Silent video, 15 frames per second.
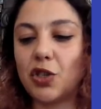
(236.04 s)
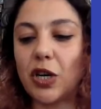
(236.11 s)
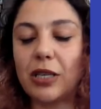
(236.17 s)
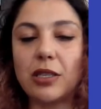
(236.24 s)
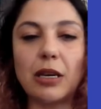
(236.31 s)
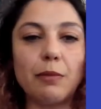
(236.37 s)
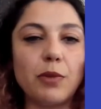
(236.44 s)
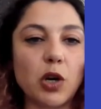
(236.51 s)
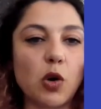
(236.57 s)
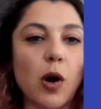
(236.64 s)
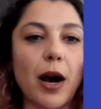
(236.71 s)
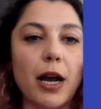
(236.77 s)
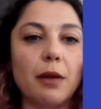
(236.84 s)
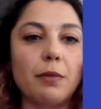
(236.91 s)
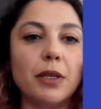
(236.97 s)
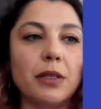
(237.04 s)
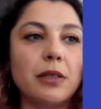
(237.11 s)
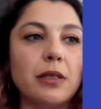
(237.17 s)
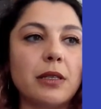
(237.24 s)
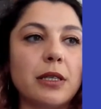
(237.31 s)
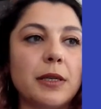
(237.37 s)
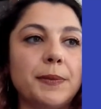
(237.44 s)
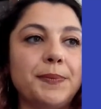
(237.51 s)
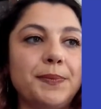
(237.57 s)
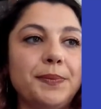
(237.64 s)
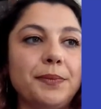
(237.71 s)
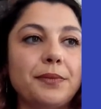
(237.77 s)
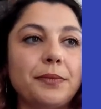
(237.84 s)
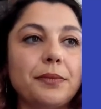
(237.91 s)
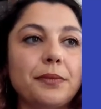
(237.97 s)
Let's check some requirements.
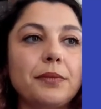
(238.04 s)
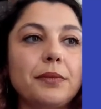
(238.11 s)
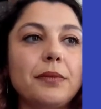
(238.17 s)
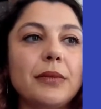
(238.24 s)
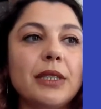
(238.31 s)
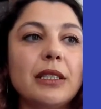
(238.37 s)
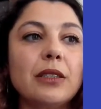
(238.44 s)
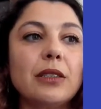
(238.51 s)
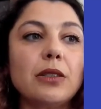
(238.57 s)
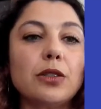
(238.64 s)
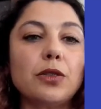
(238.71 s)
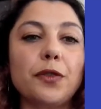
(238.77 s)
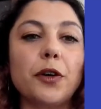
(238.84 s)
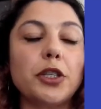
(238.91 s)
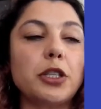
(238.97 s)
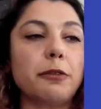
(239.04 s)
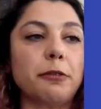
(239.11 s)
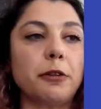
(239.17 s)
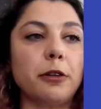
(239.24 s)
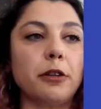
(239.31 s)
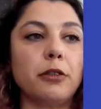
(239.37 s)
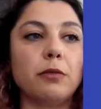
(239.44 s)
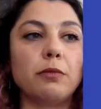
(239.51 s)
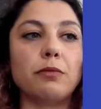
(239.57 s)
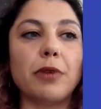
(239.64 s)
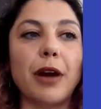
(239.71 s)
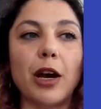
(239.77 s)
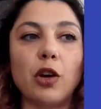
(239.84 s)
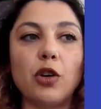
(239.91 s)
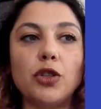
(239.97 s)
So first of all,
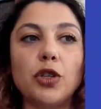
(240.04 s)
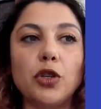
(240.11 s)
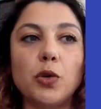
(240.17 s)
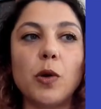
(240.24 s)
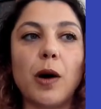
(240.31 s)
Umbraco